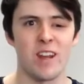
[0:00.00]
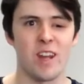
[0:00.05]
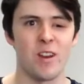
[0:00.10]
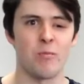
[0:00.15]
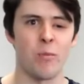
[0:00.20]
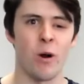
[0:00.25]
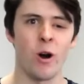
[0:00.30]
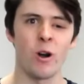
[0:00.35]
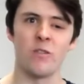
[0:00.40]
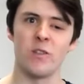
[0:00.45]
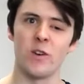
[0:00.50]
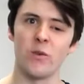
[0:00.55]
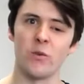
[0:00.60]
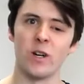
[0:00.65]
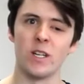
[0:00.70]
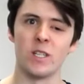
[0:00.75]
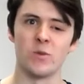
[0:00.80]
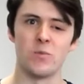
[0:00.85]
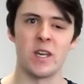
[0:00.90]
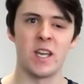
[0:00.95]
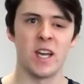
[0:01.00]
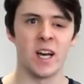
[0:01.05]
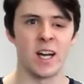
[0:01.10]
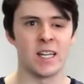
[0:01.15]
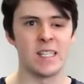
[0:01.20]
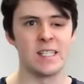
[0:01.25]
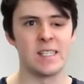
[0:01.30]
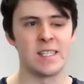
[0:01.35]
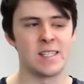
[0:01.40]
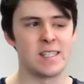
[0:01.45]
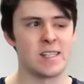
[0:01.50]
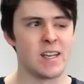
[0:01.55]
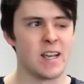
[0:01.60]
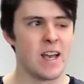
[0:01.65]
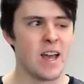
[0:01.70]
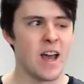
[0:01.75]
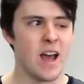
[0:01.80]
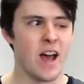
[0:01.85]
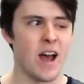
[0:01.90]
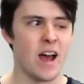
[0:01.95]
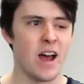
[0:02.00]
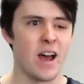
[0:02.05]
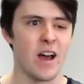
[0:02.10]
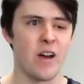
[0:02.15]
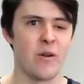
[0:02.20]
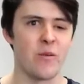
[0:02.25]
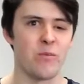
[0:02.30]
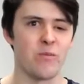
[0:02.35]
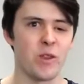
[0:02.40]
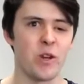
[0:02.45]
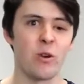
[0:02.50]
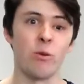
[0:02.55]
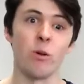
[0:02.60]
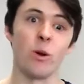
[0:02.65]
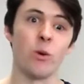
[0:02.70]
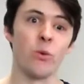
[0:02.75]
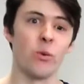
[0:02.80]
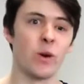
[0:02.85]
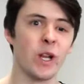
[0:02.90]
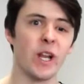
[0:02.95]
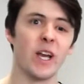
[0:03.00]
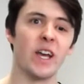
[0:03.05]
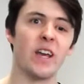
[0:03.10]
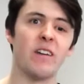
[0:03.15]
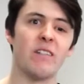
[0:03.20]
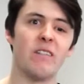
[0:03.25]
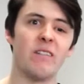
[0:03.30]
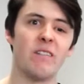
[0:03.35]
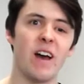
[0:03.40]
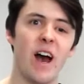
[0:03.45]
and part of it was because we were really